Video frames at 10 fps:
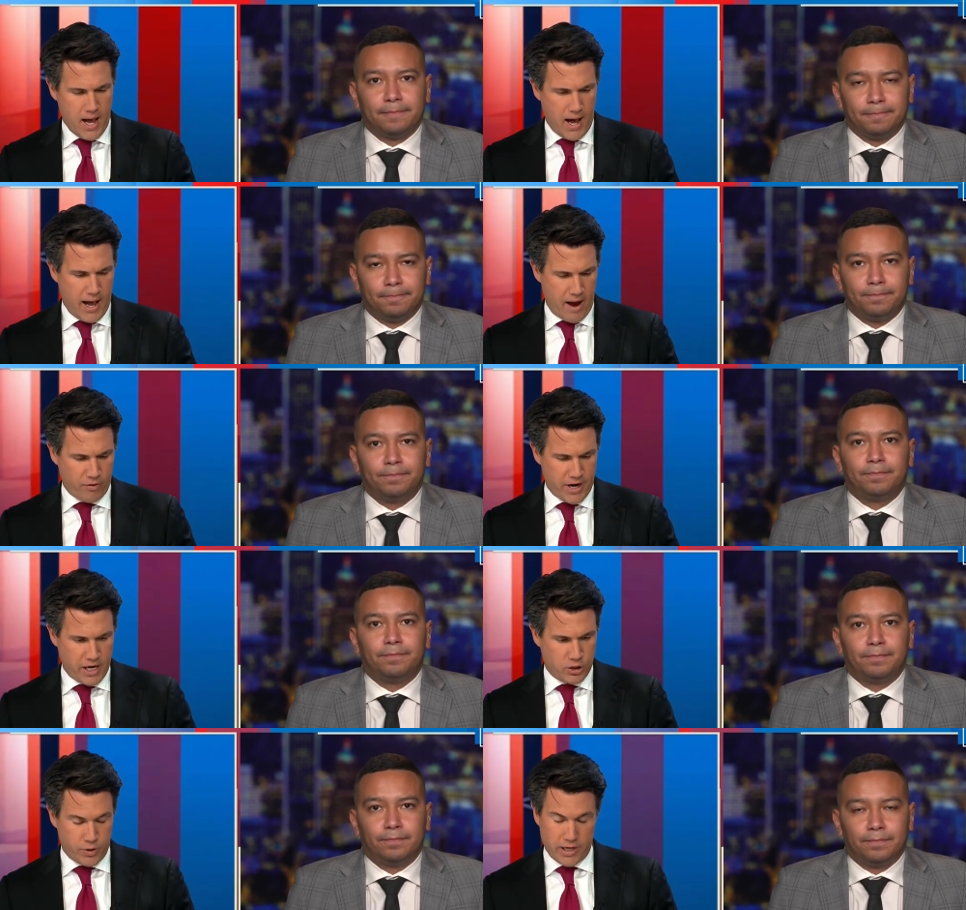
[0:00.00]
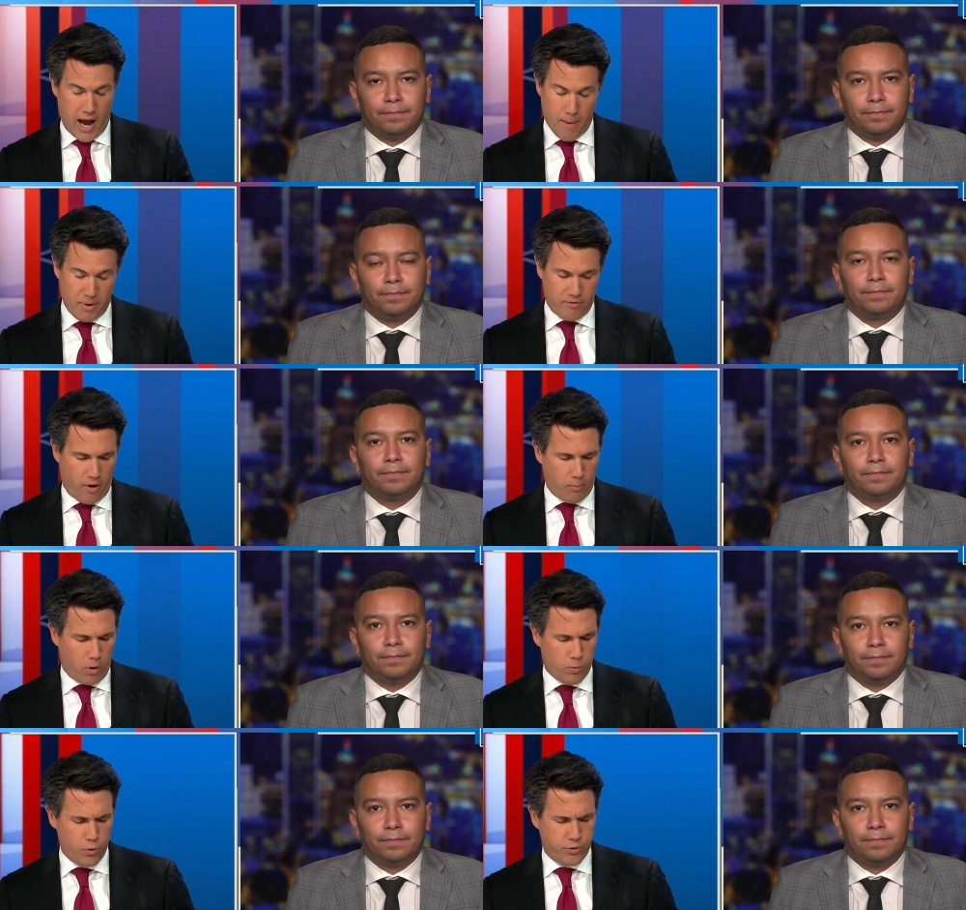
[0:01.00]
Speaker 1: everyday street cop, and far
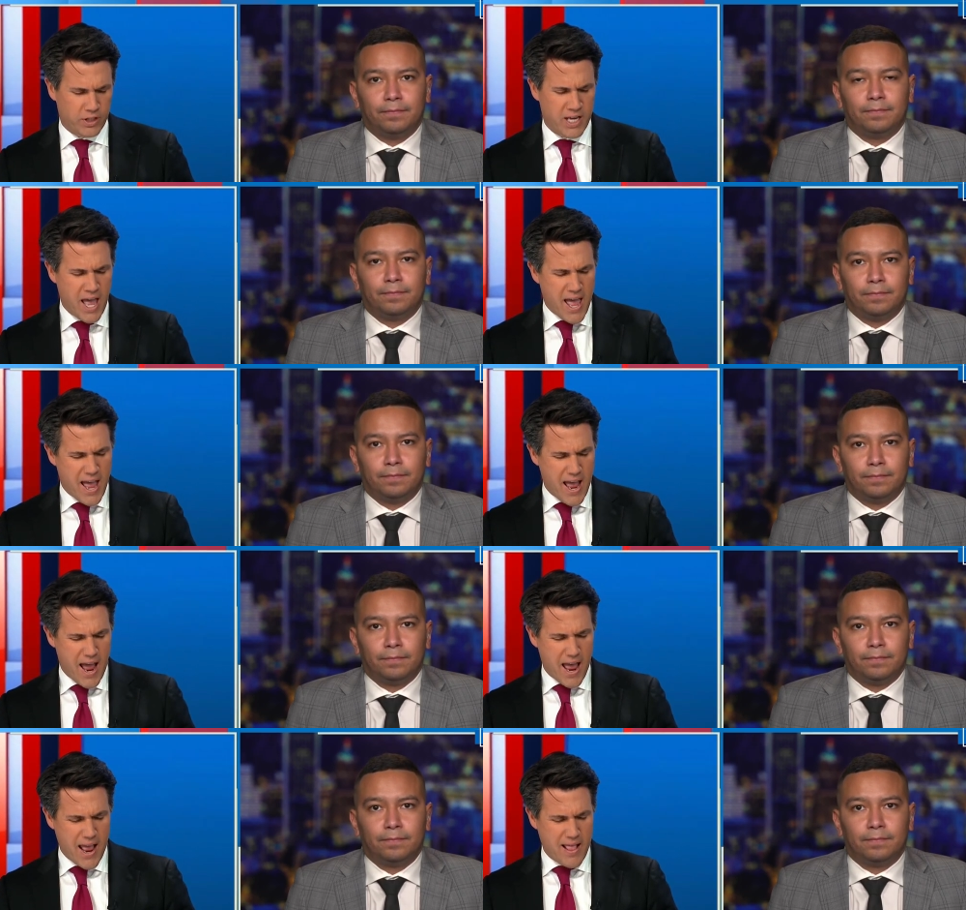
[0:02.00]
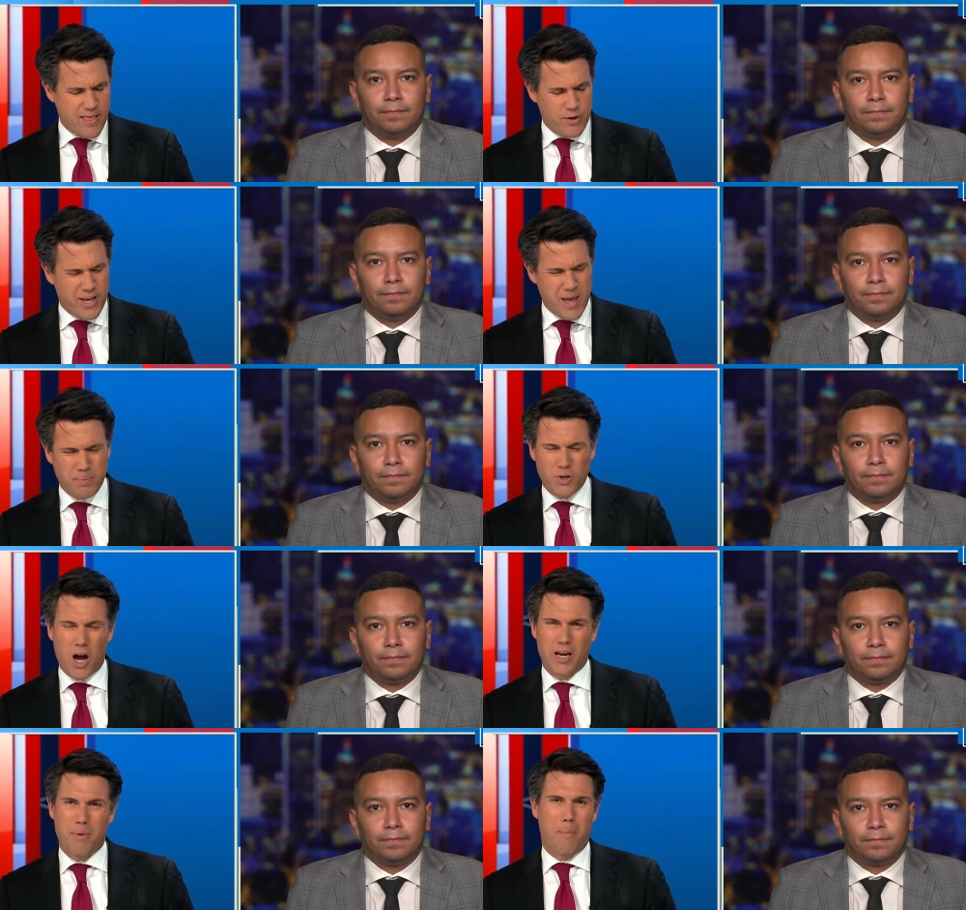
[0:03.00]
more ruthless. You keep
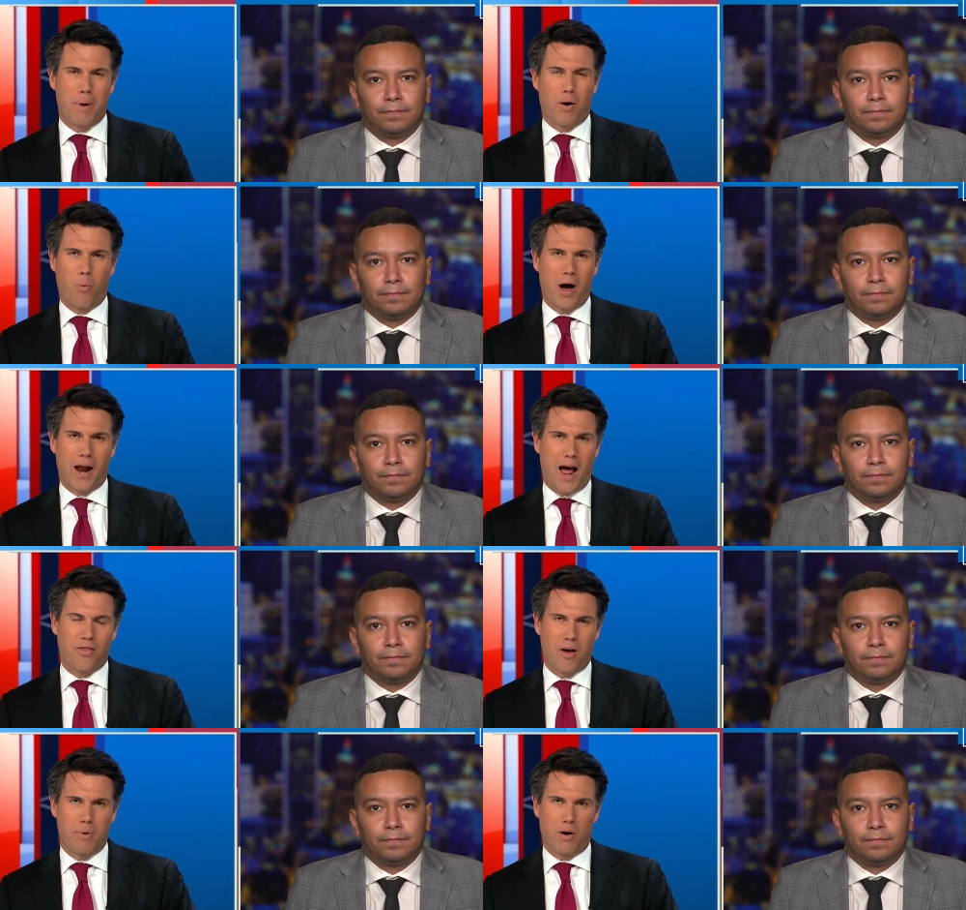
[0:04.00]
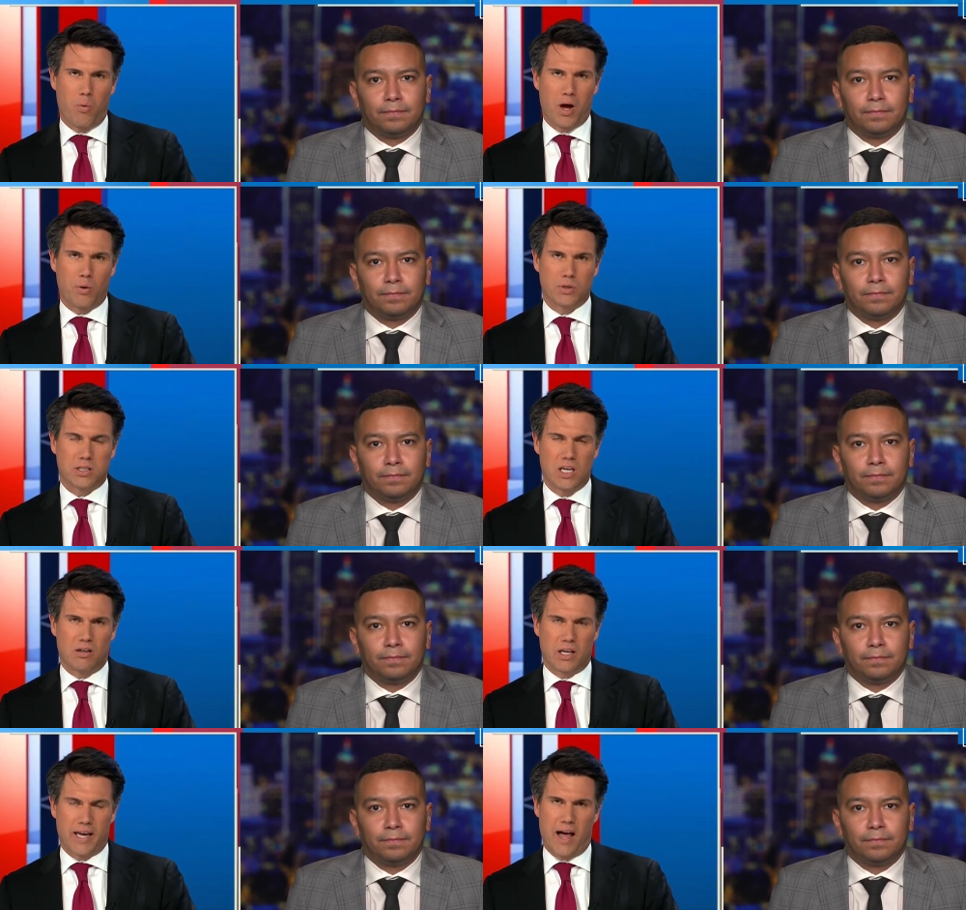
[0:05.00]
talking about marijuana. I thought marijuana was
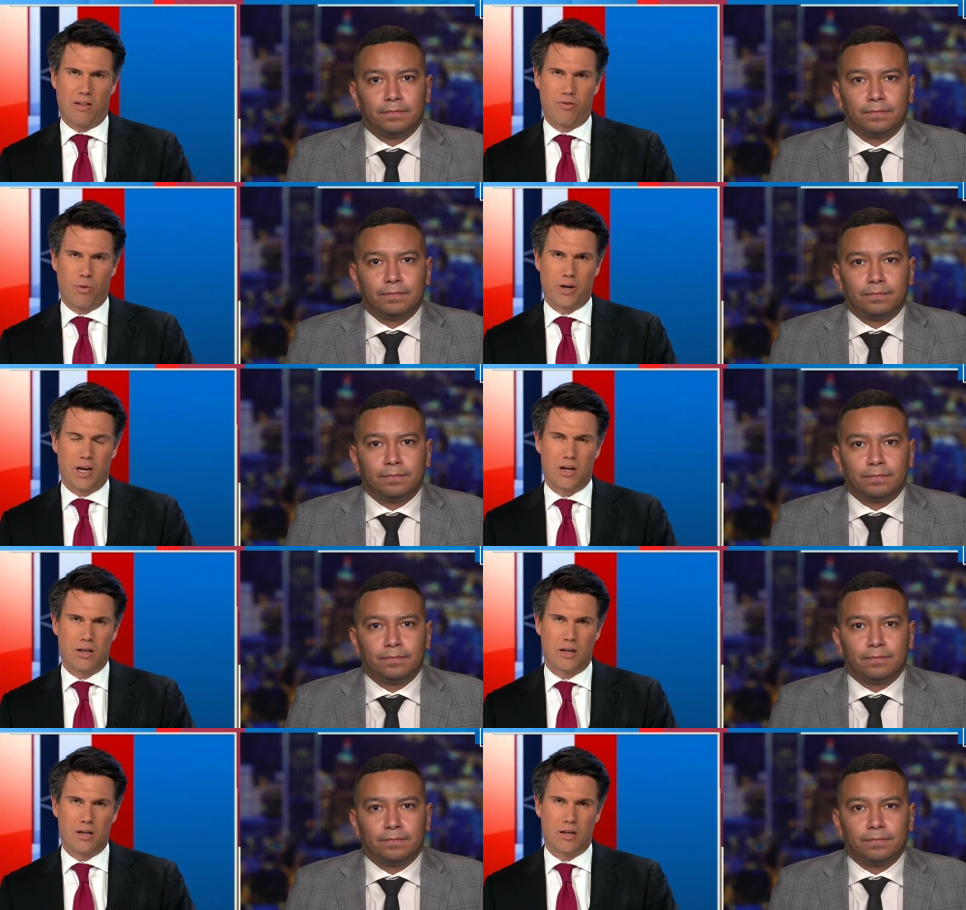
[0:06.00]
legal in California.